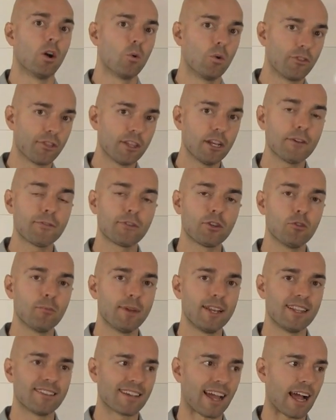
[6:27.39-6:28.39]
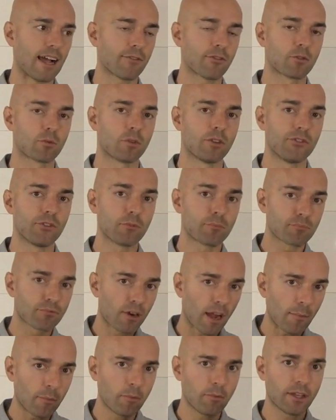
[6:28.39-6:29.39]
within a few minutes afterwards, you'll
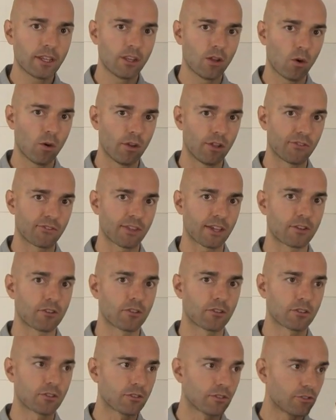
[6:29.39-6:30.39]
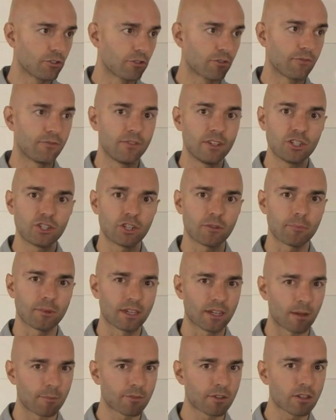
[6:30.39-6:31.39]
probably notice that your vision
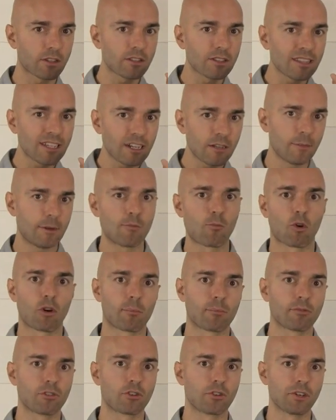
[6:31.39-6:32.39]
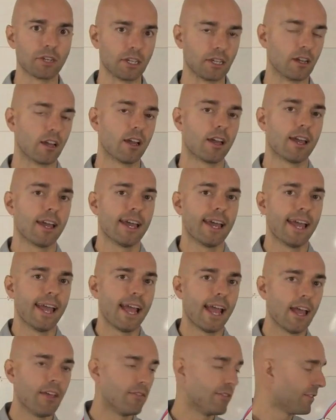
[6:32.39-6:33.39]
becomes a little bit more blurry.
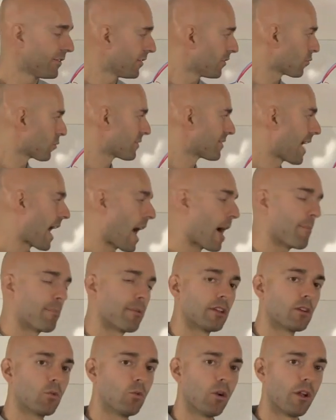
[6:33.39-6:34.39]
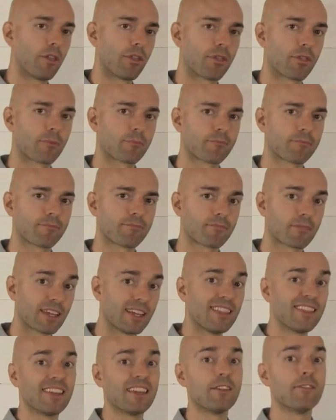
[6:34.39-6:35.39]
And this is what's happening with
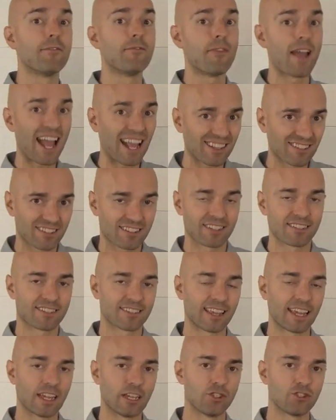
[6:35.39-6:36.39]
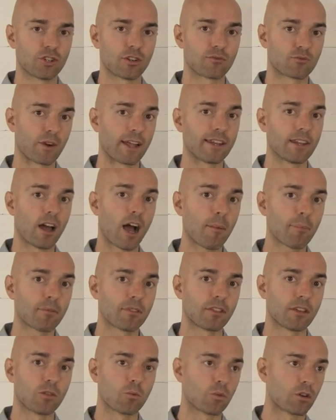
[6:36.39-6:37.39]
the advanced stage of
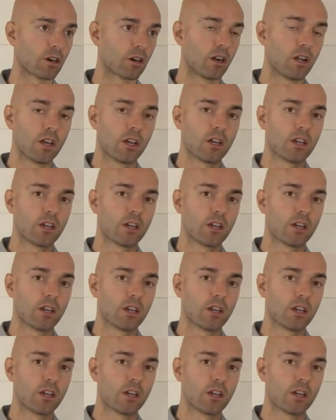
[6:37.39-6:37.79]
retinopathy, where